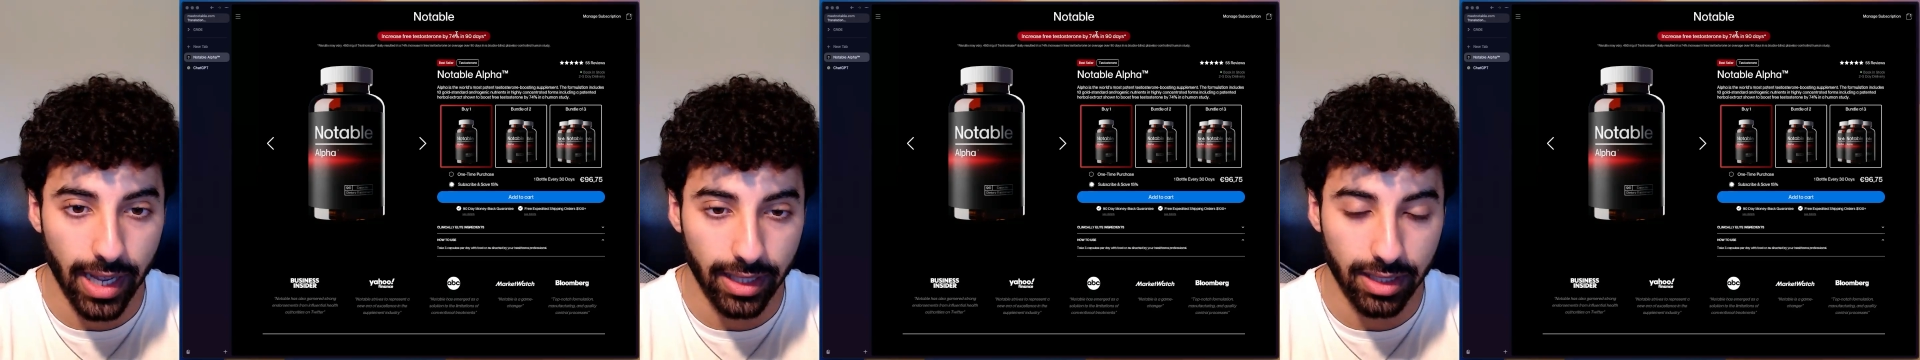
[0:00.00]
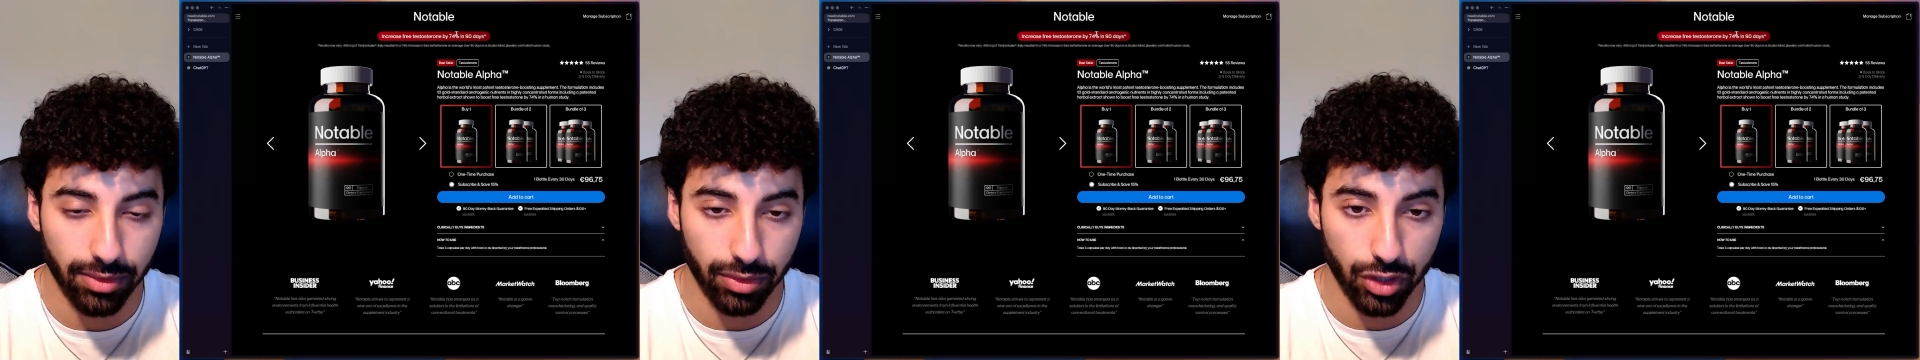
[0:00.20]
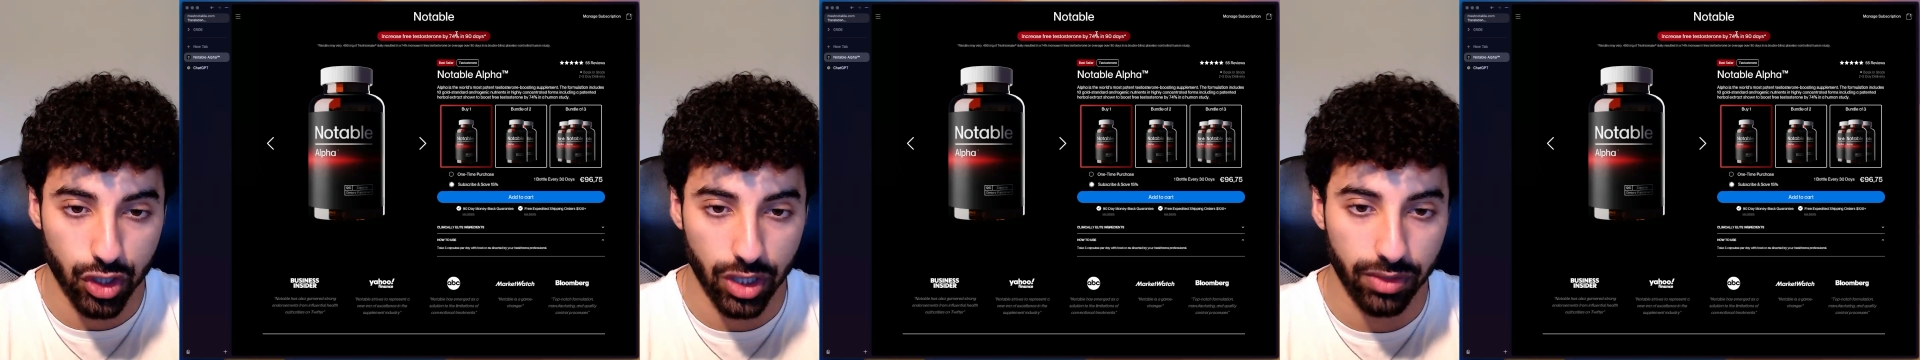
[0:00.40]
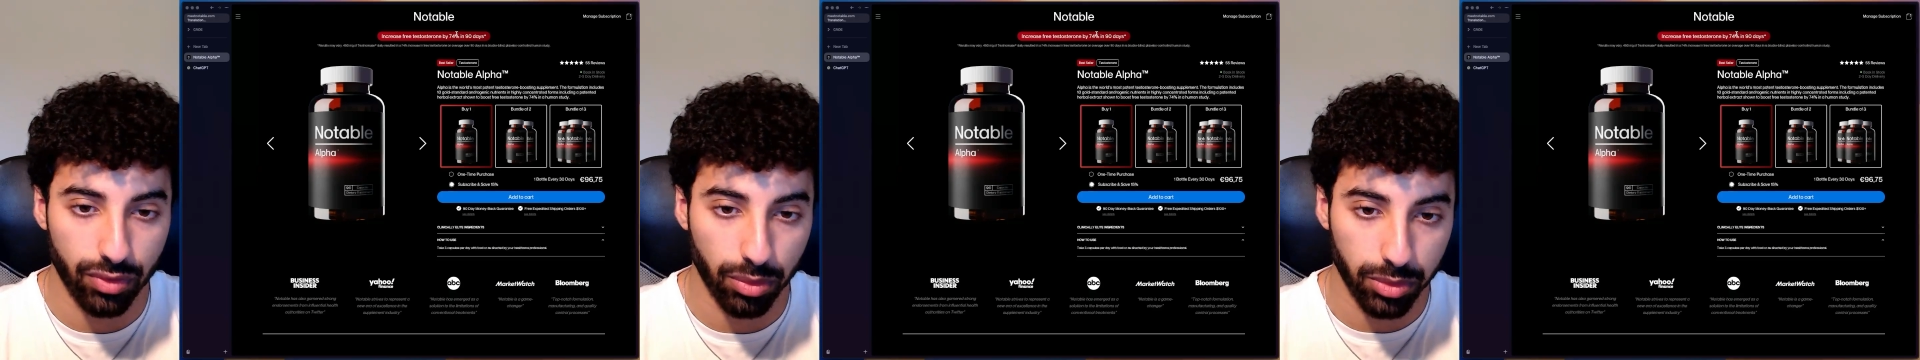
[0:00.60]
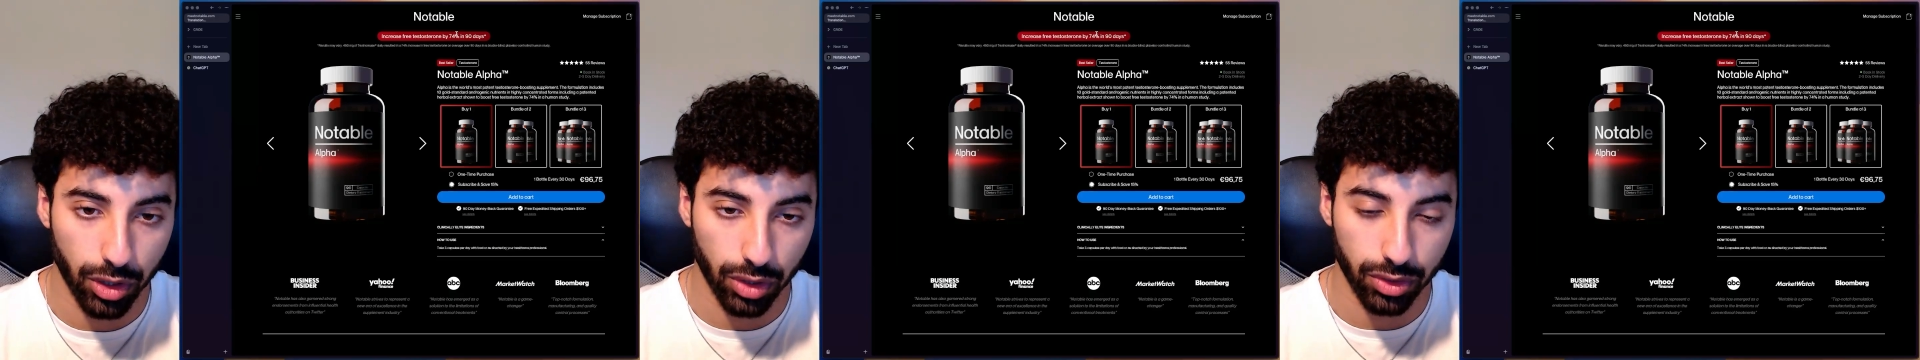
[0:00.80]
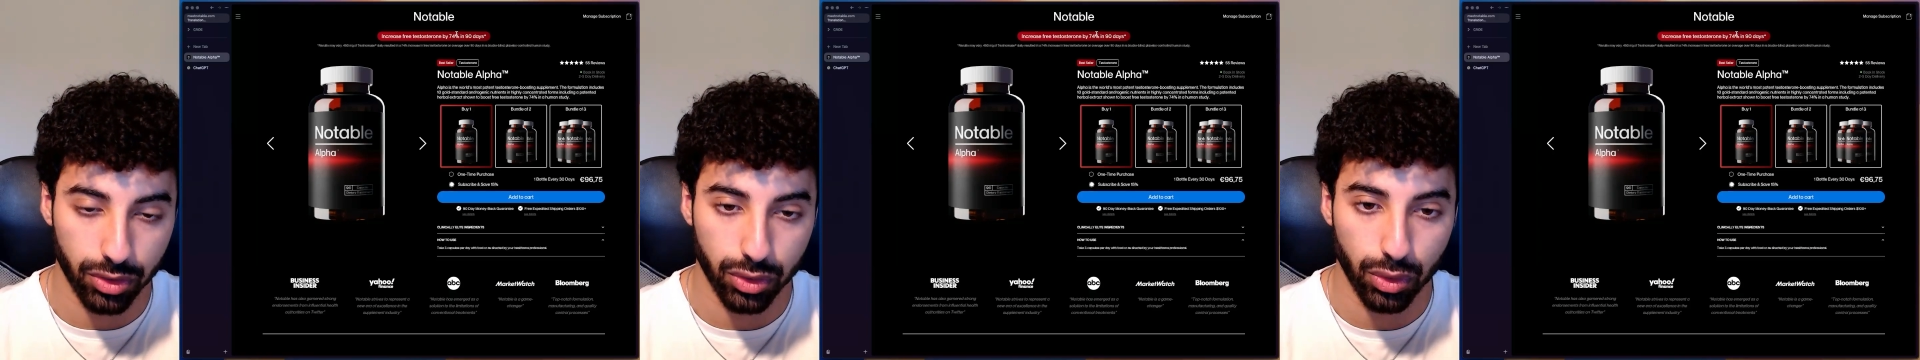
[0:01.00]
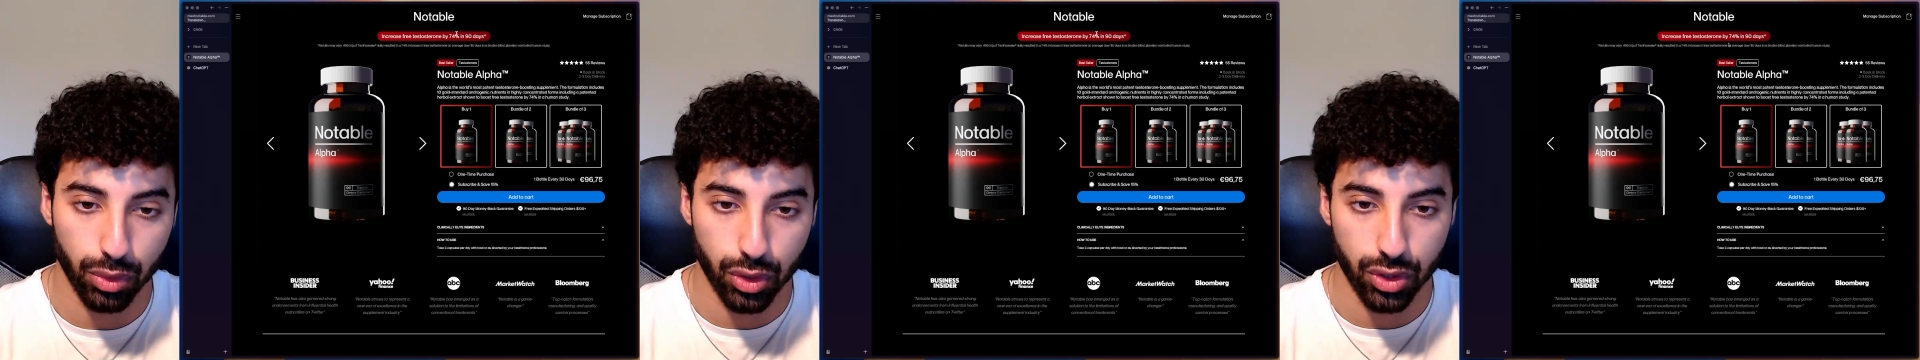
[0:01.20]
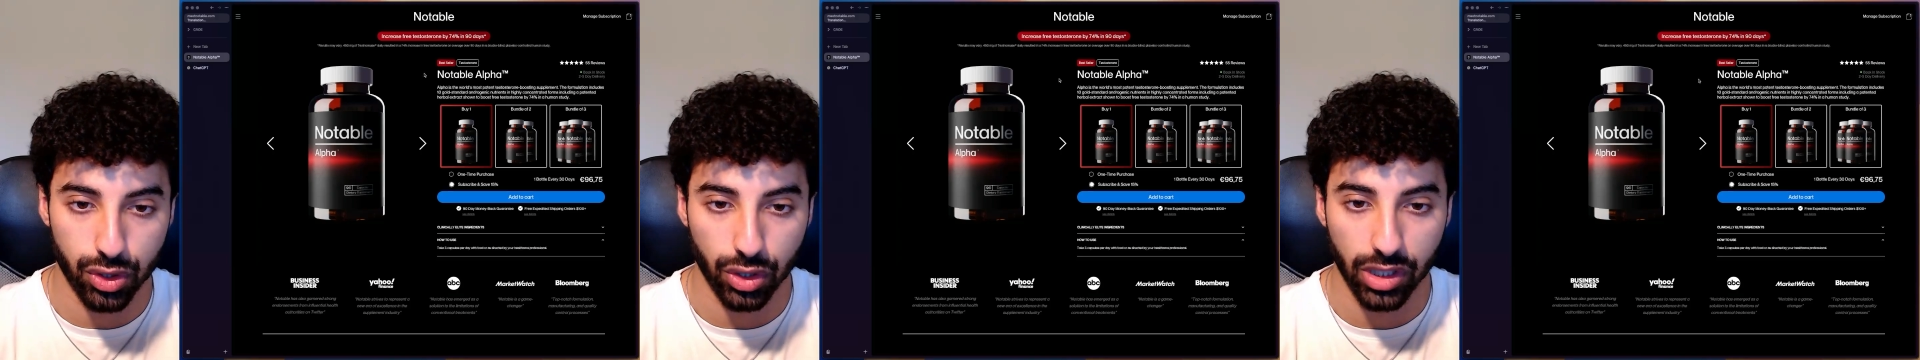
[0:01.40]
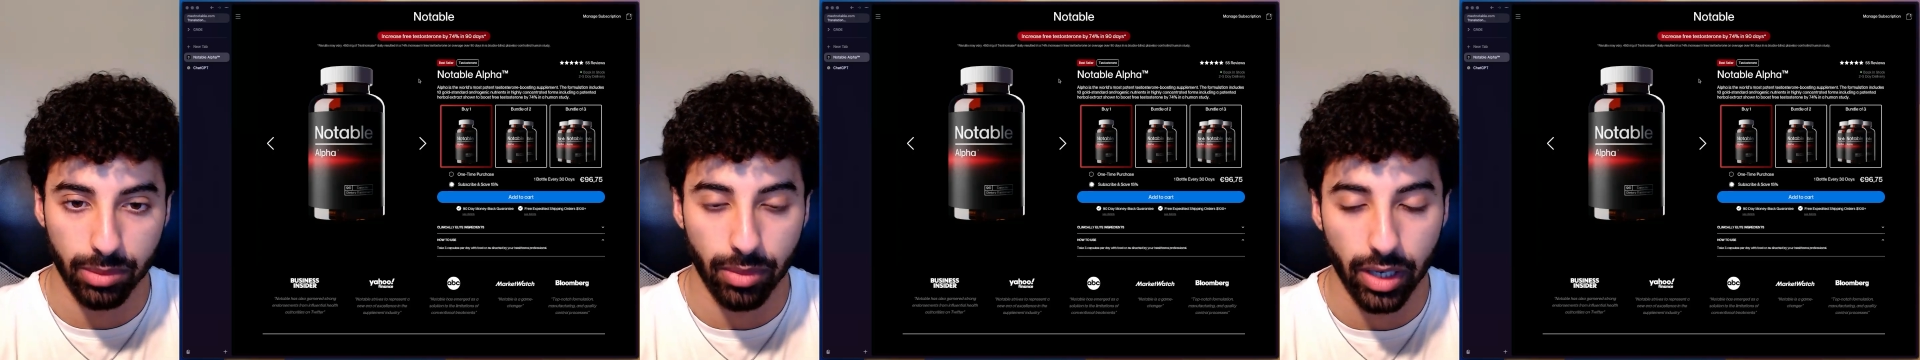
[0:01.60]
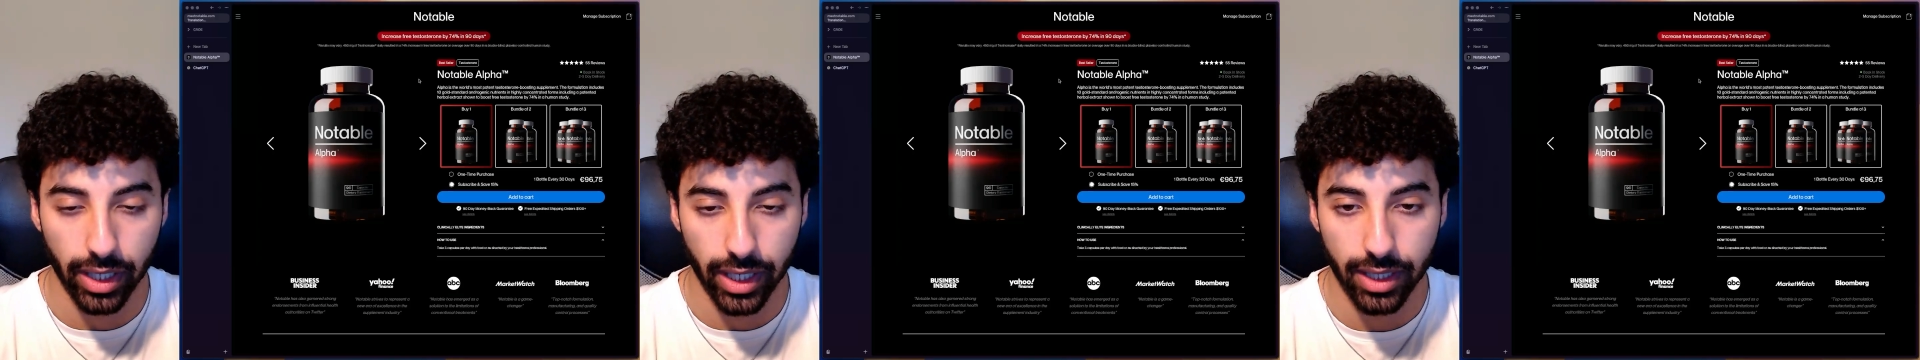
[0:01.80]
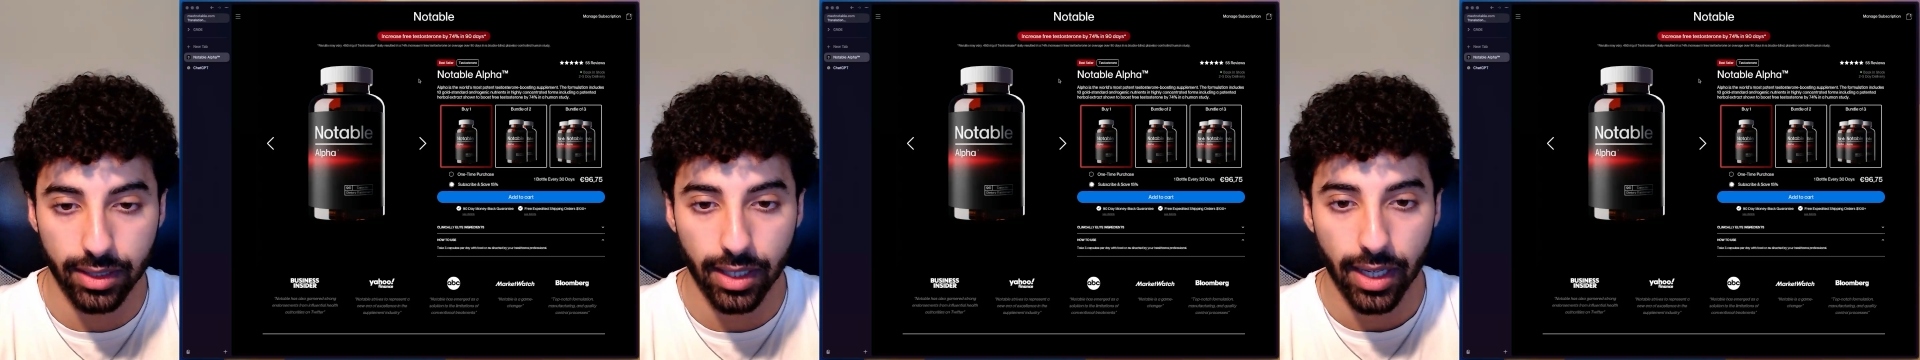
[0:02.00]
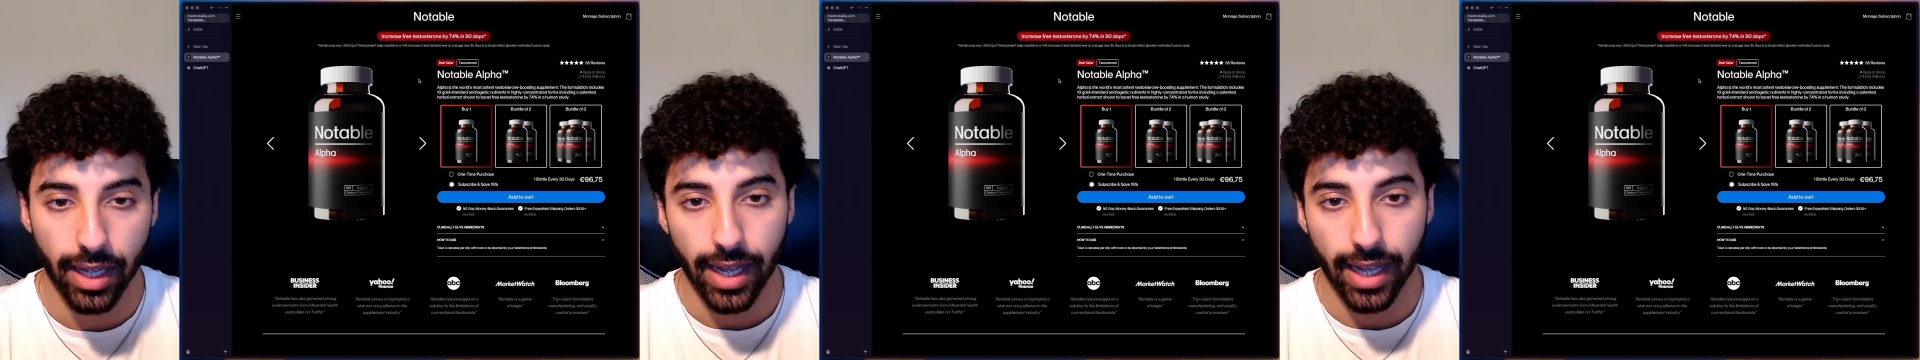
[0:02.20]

and differentiate from the other solutions on the market.